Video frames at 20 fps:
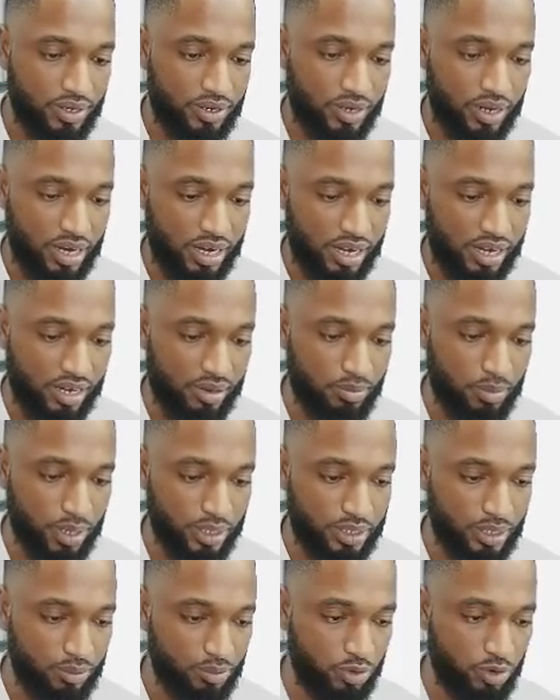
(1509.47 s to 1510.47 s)
and the
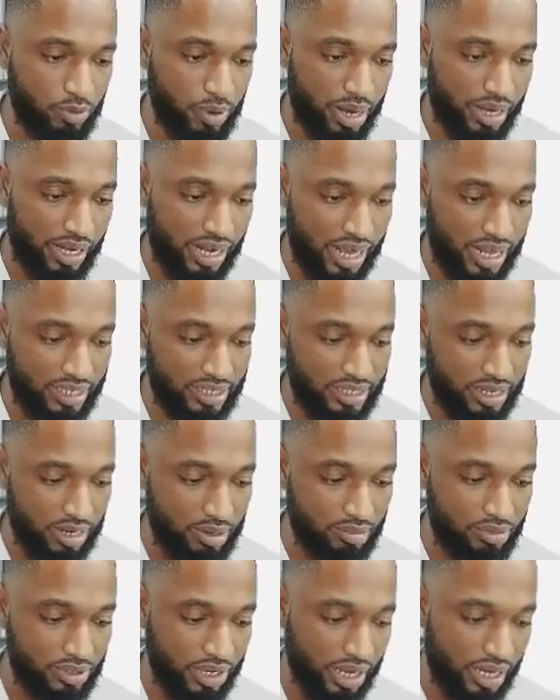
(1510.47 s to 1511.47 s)
bottom row by the last
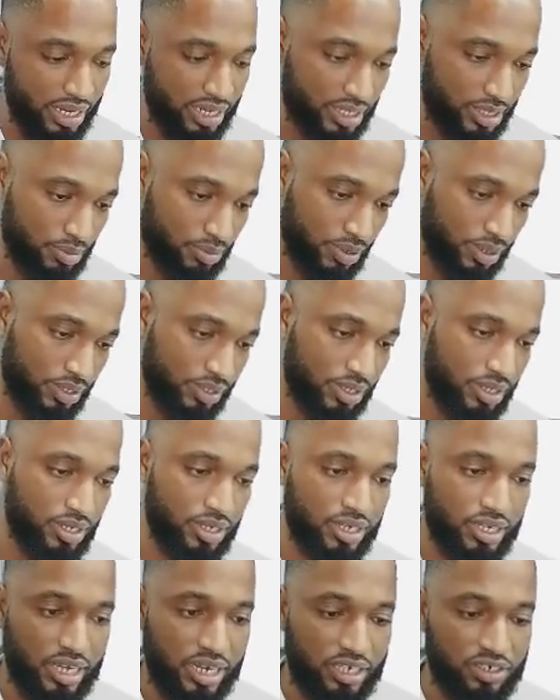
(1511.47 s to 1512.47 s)
column to get this spot.
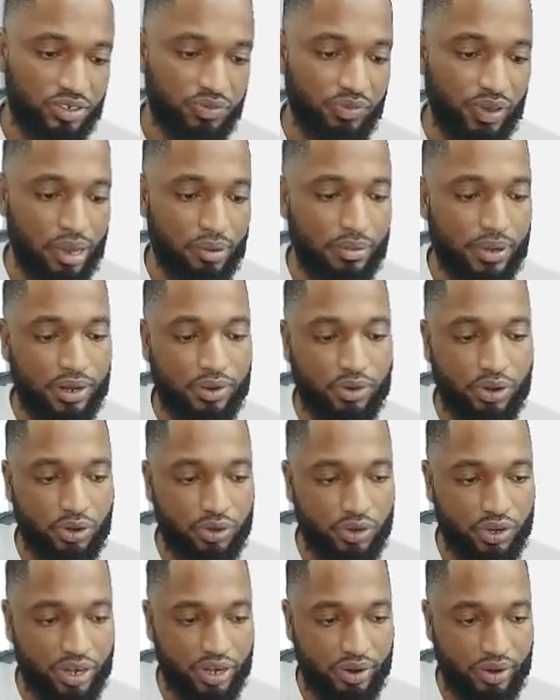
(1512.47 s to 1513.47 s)
Catch the vibe that going
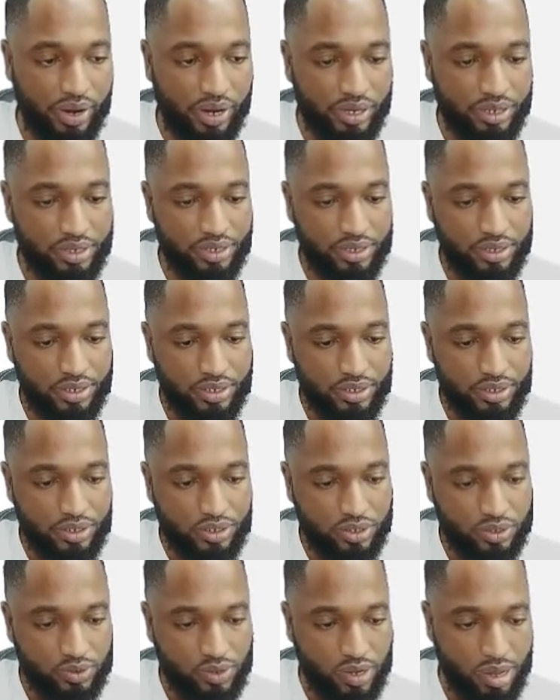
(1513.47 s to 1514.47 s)
on there, right?
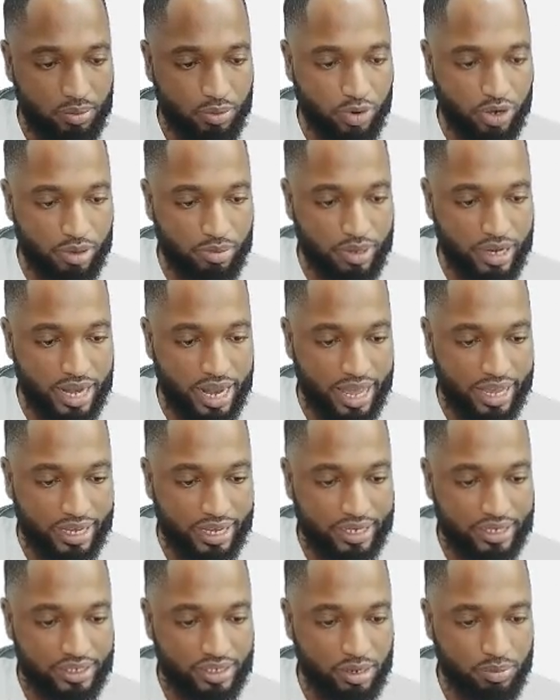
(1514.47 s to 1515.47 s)
So I'm going to be
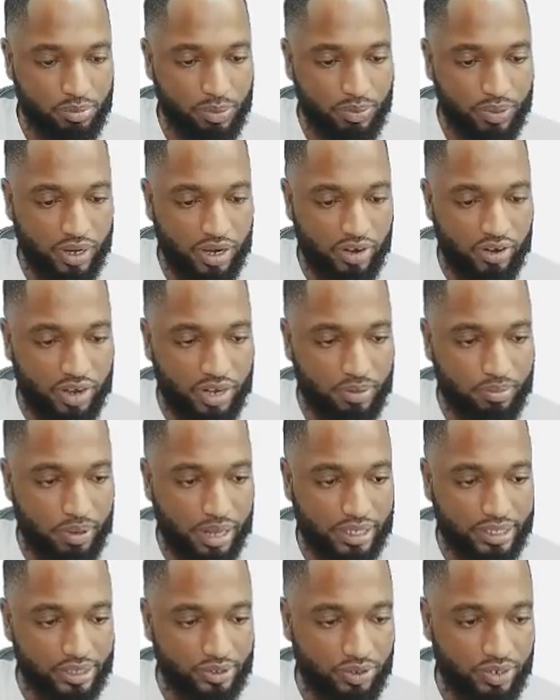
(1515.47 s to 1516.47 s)
like, some people already
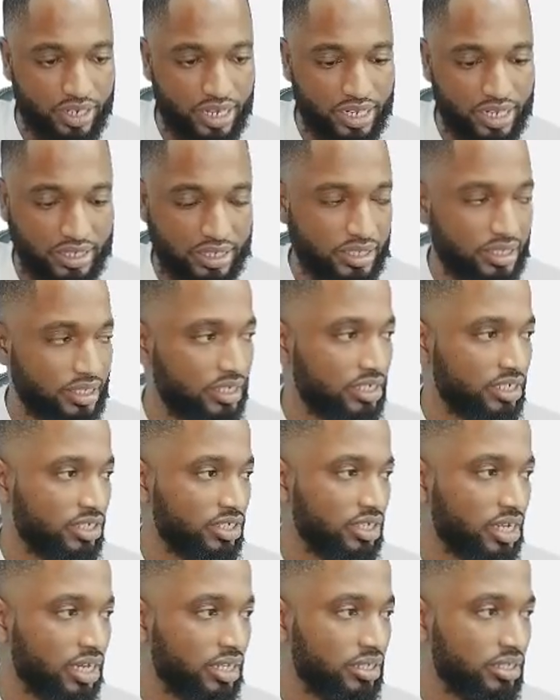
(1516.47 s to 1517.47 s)
pelting all the answers in the
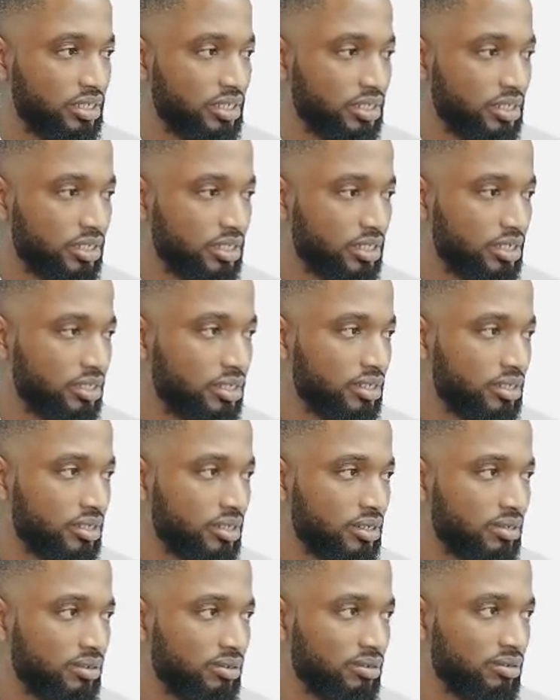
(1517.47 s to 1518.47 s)
chat.
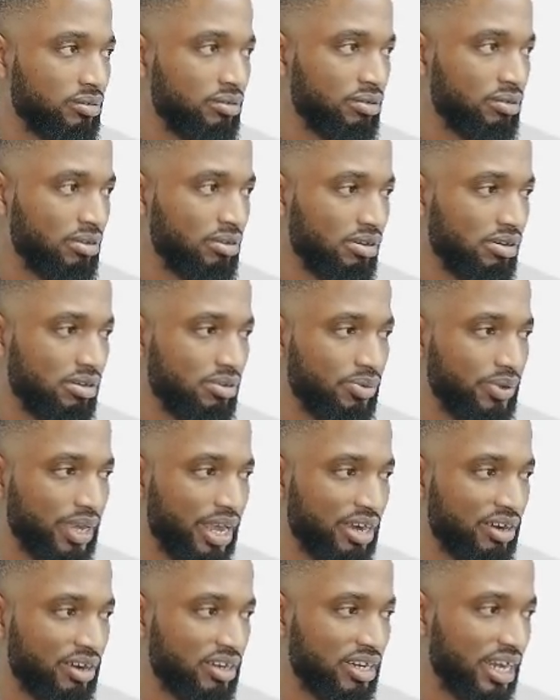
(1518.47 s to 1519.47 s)
Cool, we
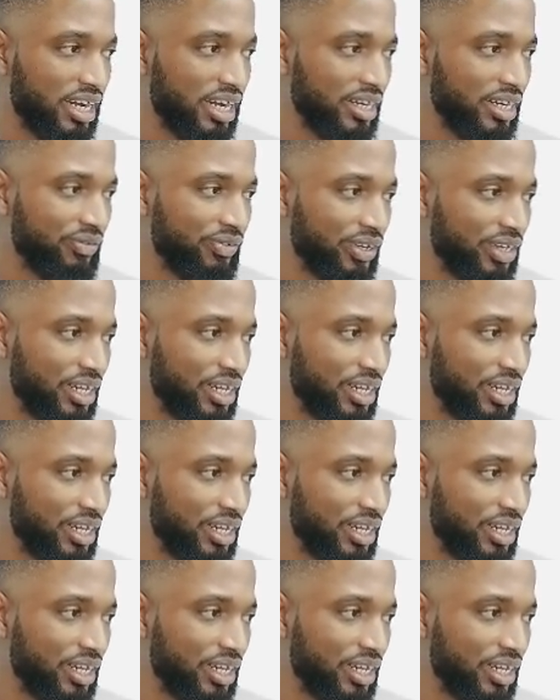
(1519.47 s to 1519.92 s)
getting all kind of different